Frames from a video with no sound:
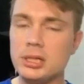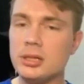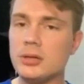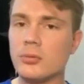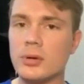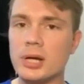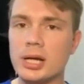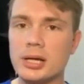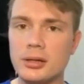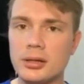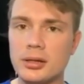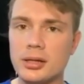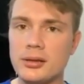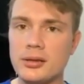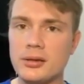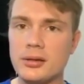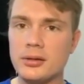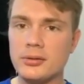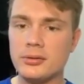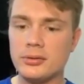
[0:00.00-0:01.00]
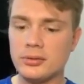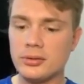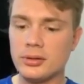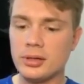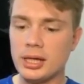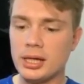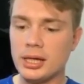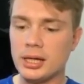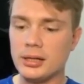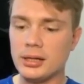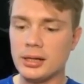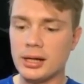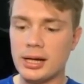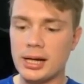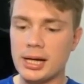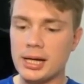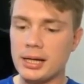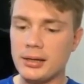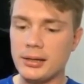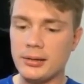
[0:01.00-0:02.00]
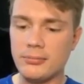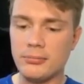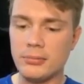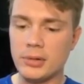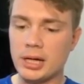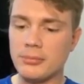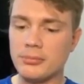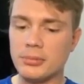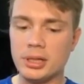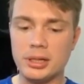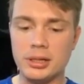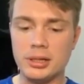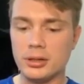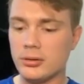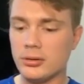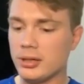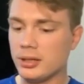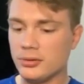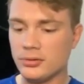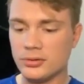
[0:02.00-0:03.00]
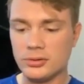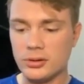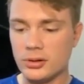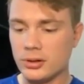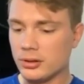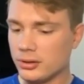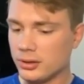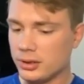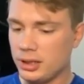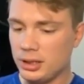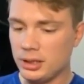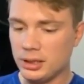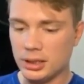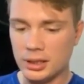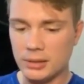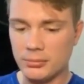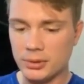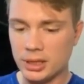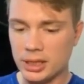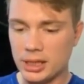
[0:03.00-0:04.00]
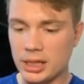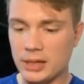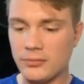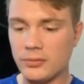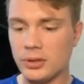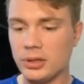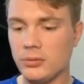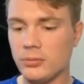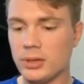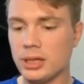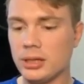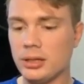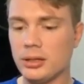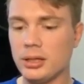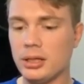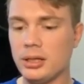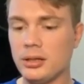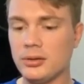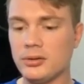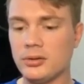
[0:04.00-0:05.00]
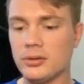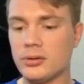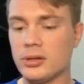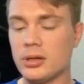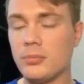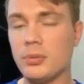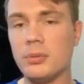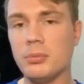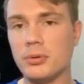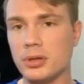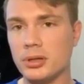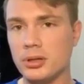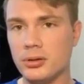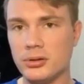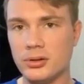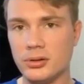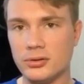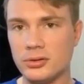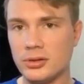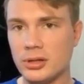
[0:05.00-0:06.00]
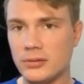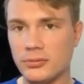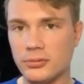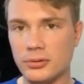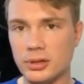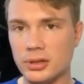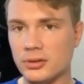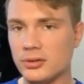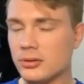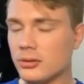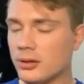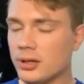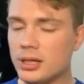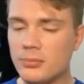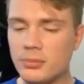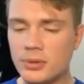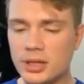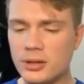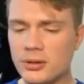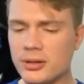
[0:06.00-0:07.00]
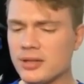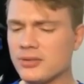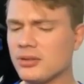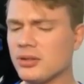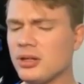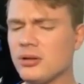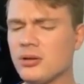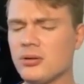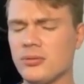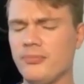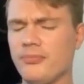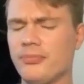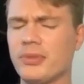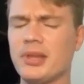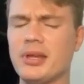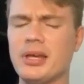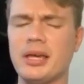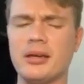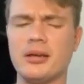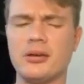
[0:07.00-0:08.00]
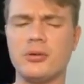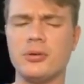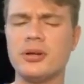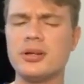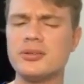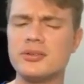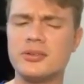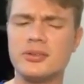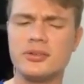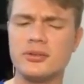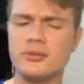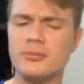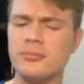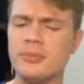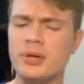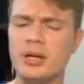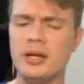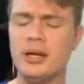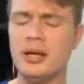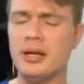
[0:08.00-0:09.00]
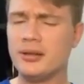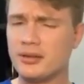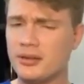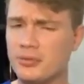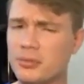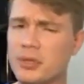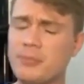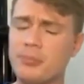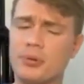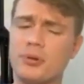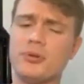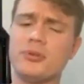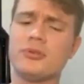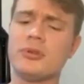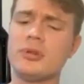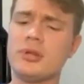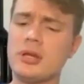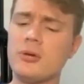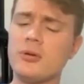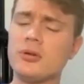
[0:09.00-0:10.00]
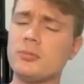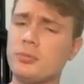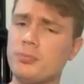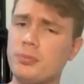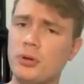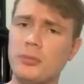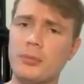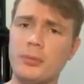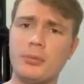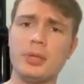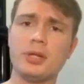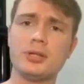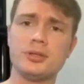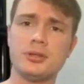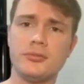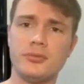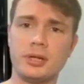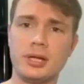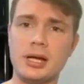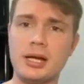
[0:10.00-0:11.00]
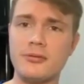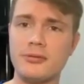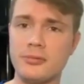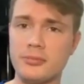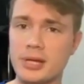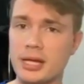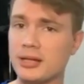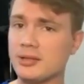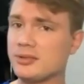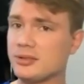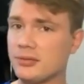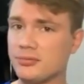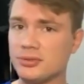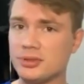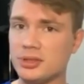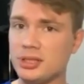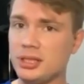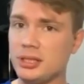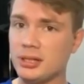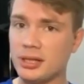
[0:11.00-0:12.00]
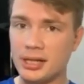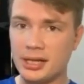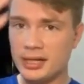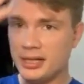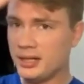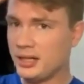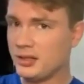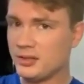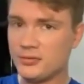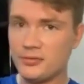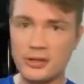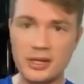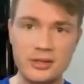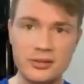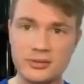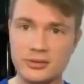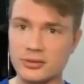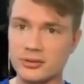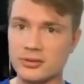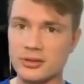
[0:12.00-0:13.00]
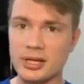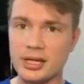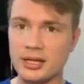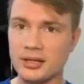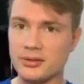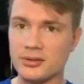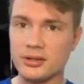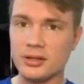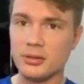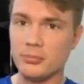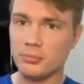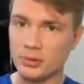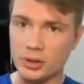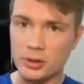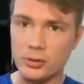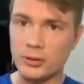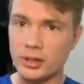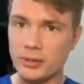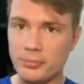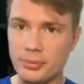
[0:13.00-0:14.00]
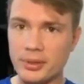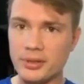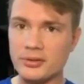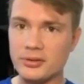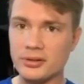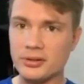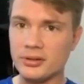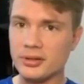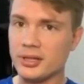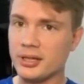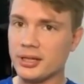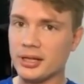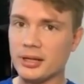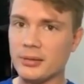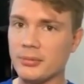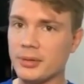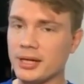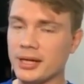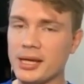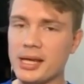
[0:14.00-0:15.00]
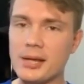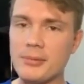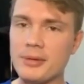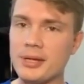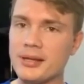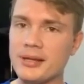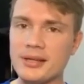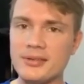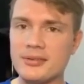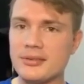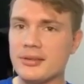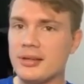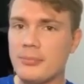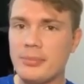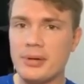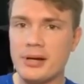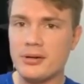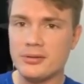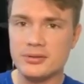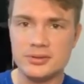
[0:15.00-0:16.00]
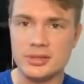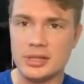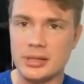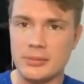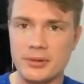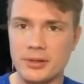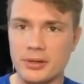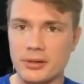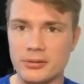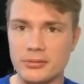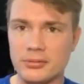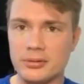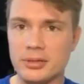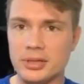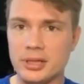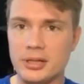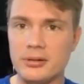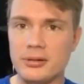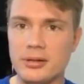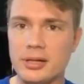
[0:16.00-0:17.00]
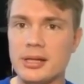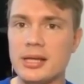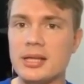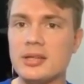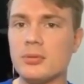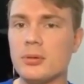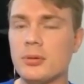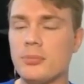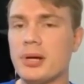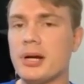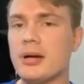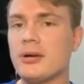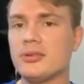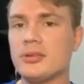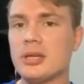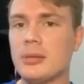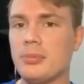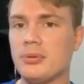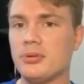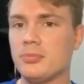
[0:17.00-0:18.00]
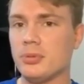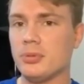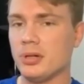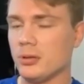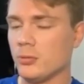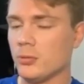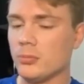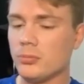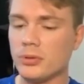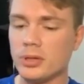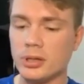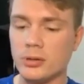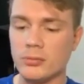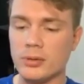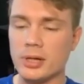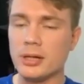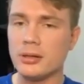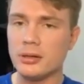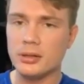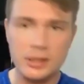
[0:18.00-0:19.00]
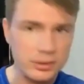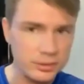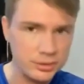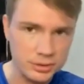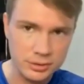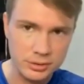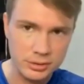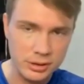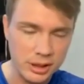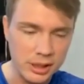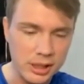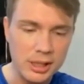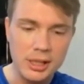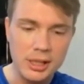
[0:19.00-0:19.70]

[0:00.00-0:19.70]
need to regulate this, and I, I'm going to go ahead and start a league, and I'm going to heavily regulate it so that people can do this safely. And so anybody who has any, like, criticism, to me personally, they always pull up a picture of a guy from the S F C. His face looks like it's going to blow up, basically. And I'm like, hey, man, that's not Power Slap, though. You know, and that's what Power Slap is bringing. We're bringing regulation,